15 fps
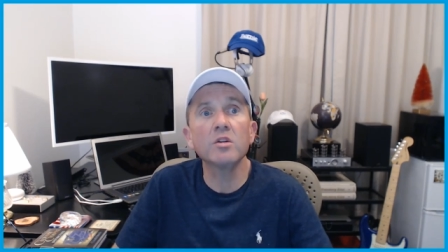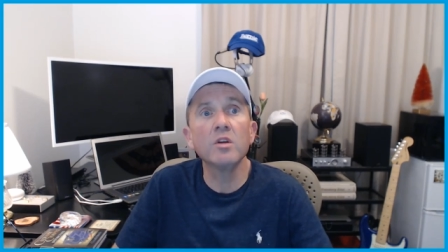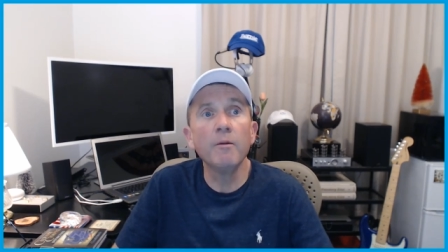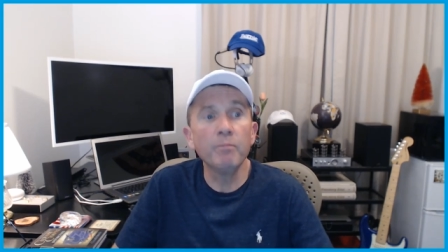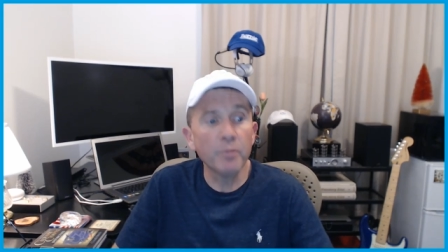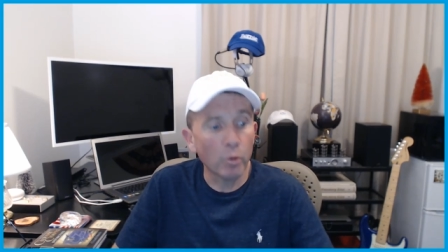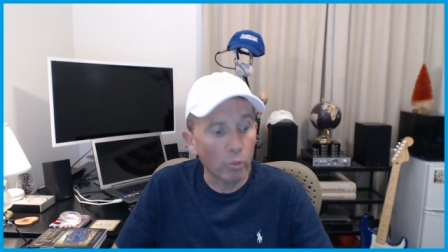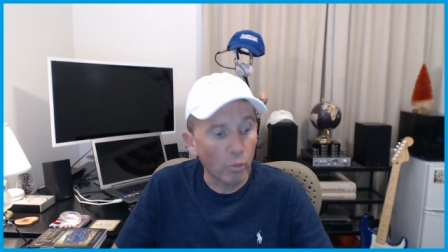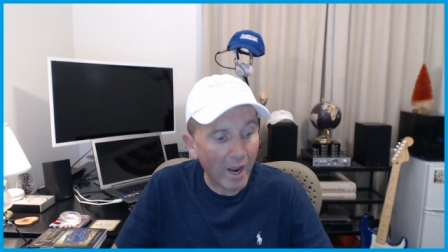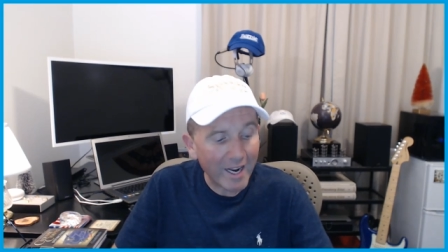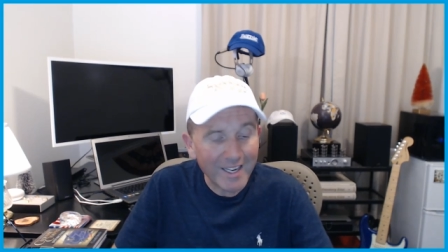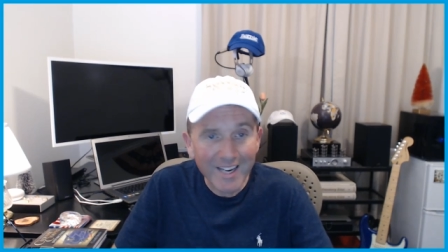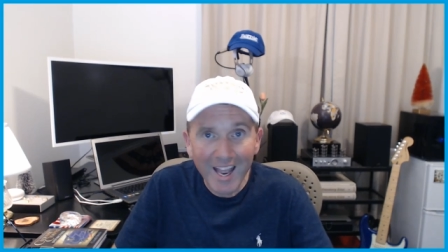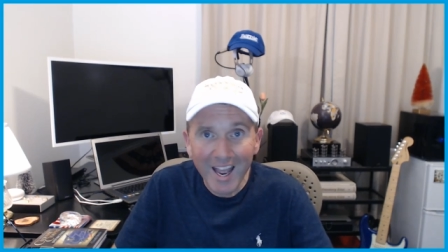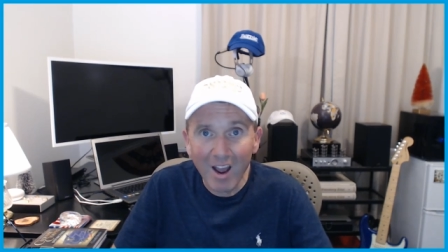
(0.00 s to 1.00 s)
right
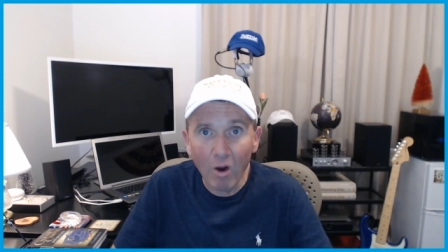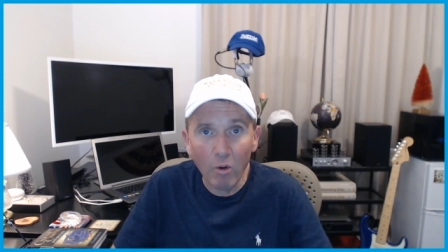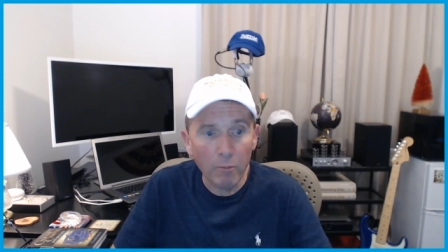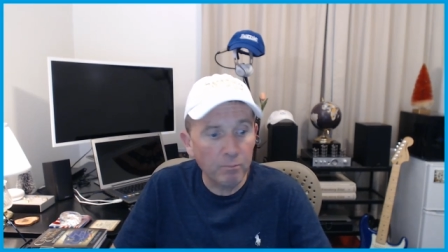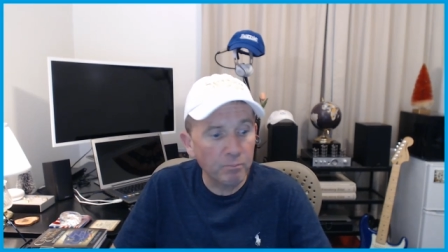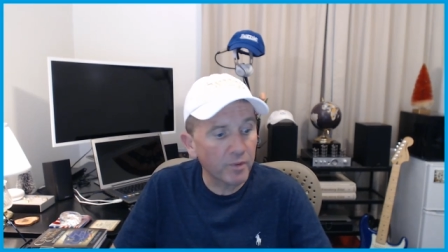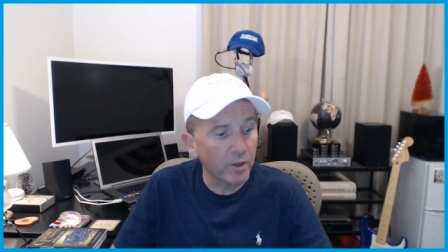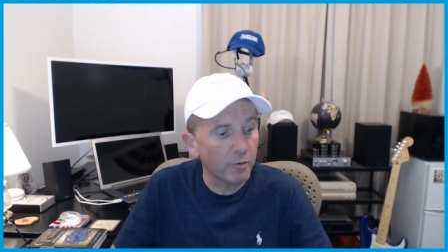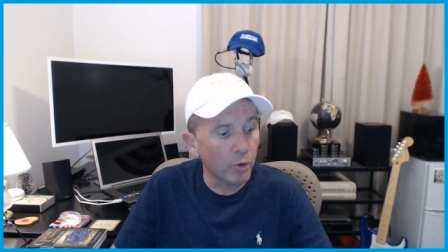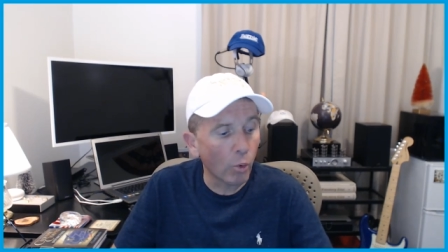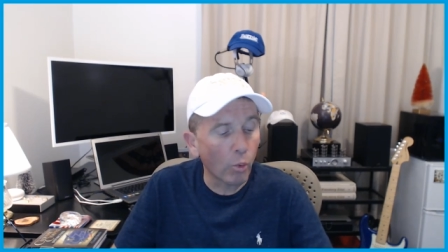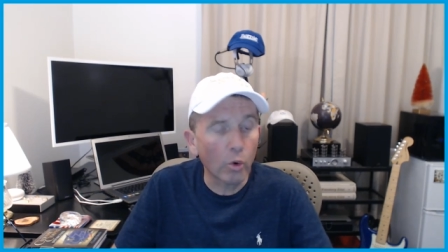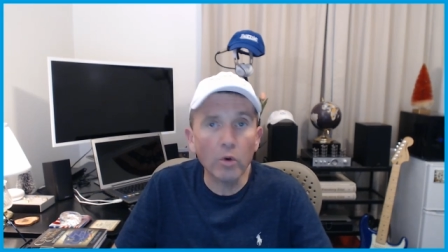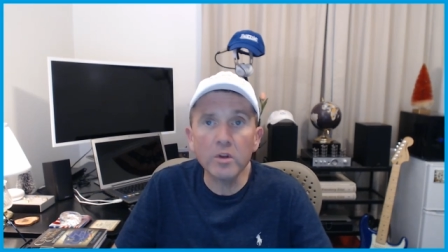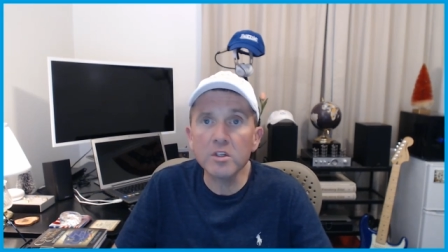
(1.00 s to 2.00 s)
now, the
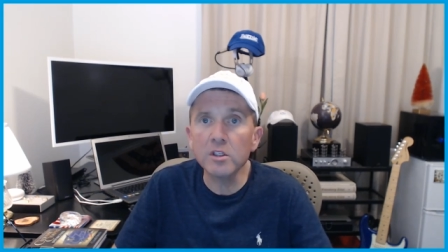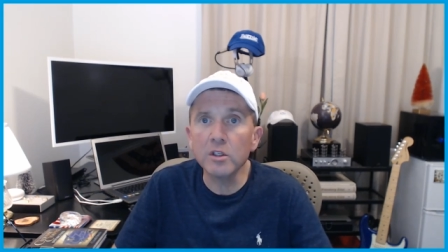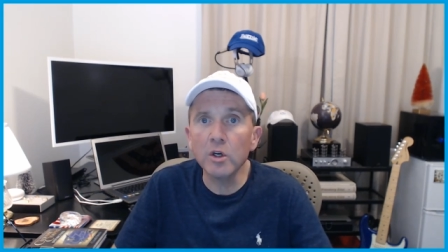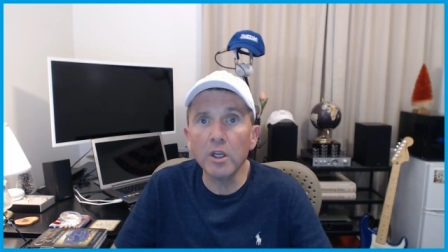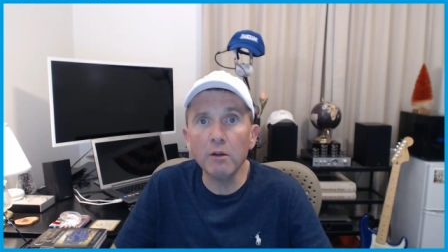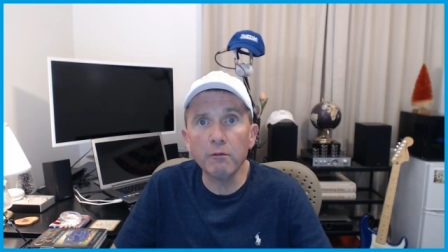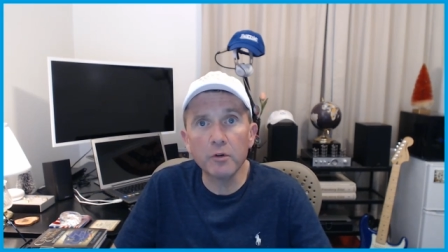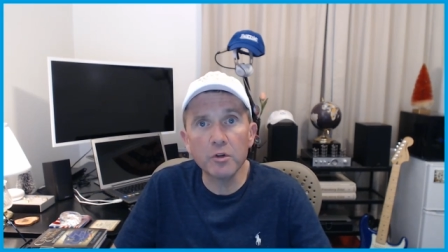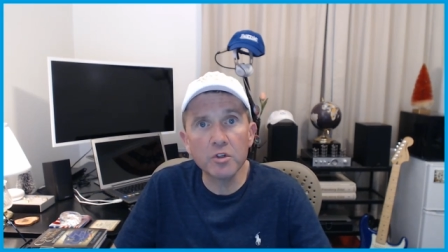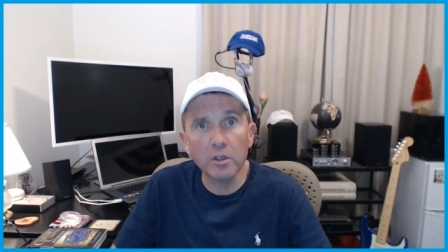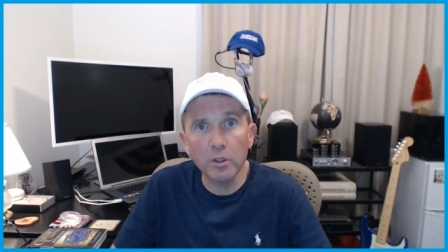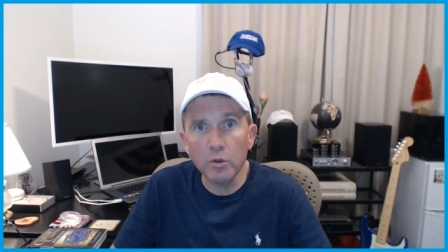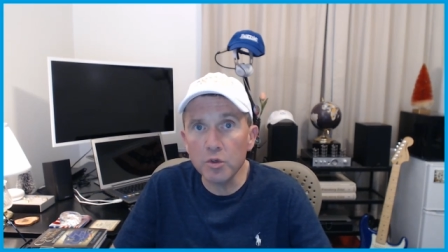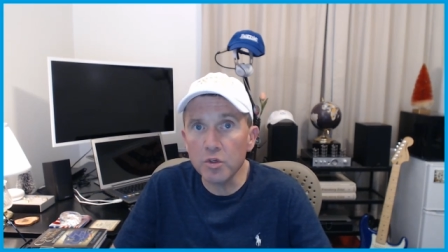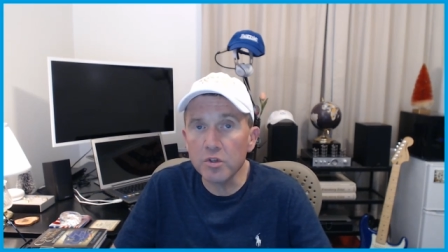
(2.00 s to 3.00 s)
world is looking for solutions.